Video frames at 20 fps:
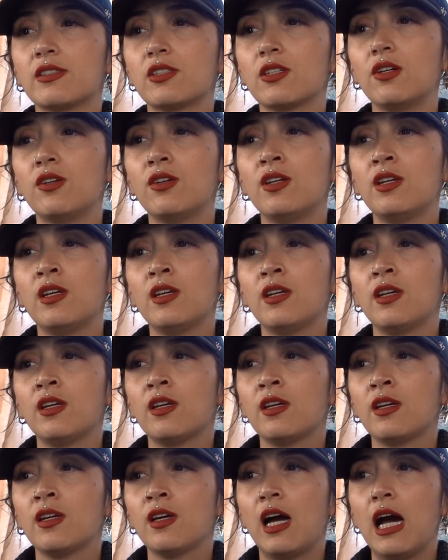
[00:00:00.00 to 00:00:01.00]
So
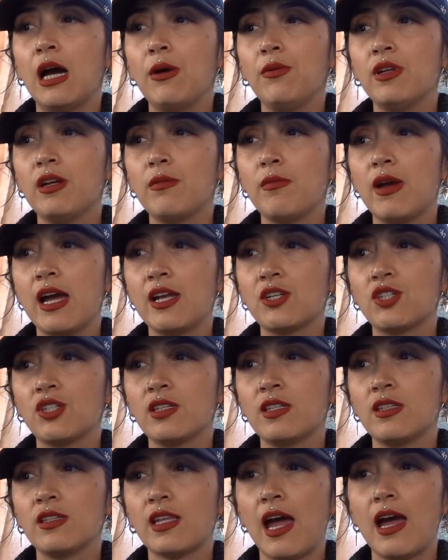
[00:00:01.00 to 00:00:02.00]
I would
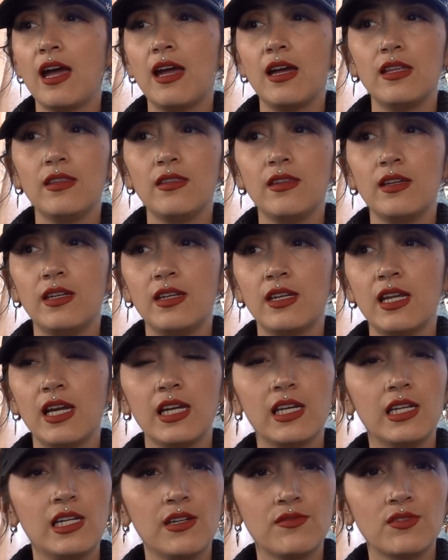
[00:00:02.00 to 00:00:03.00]
imagine that the
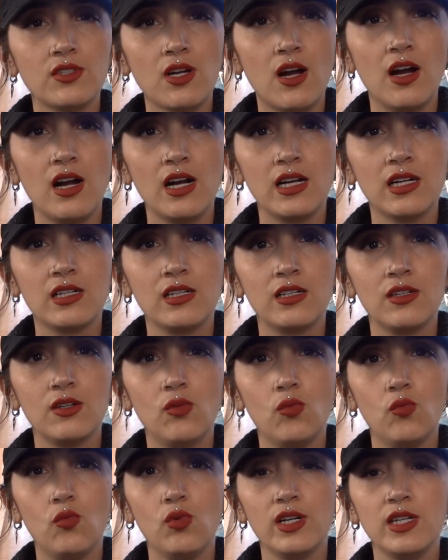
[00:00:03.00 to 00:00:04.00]
negative talk
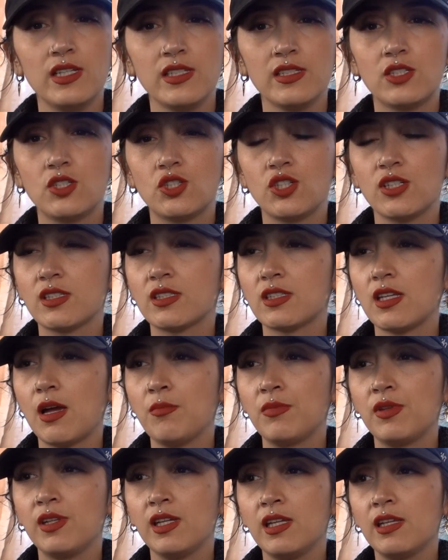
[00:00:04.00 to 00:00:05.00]
was just
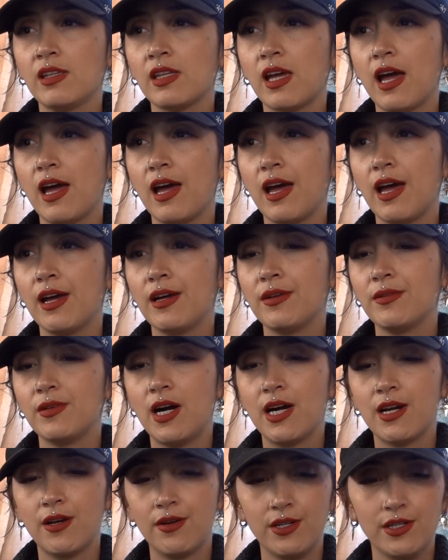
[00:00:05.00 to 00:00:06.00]
something that,
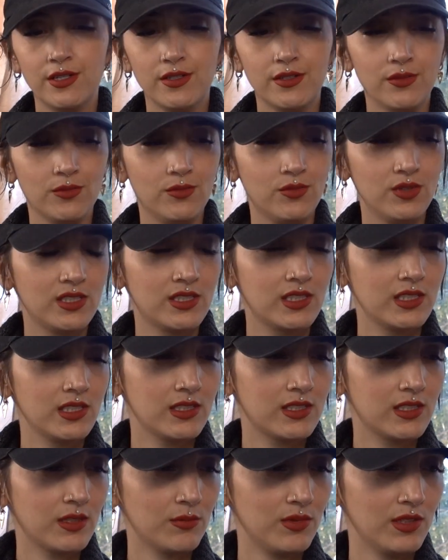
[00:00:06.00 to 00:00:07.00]
I don't know, what's
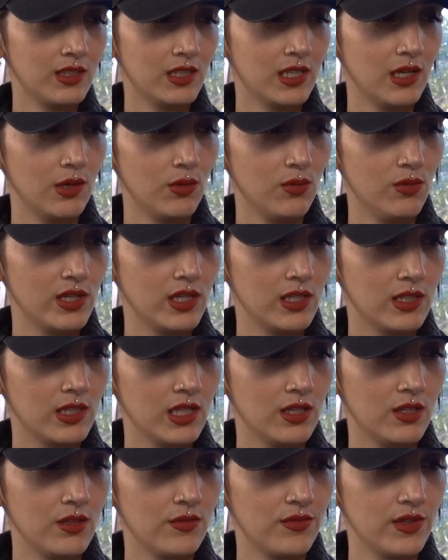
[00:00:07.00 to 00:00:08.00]
something that we can
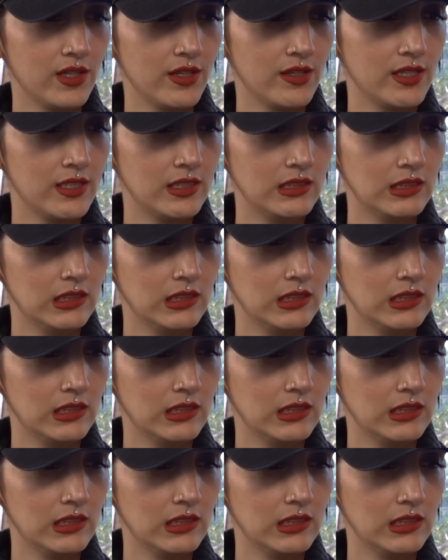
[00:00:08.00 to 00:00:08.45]
think of here?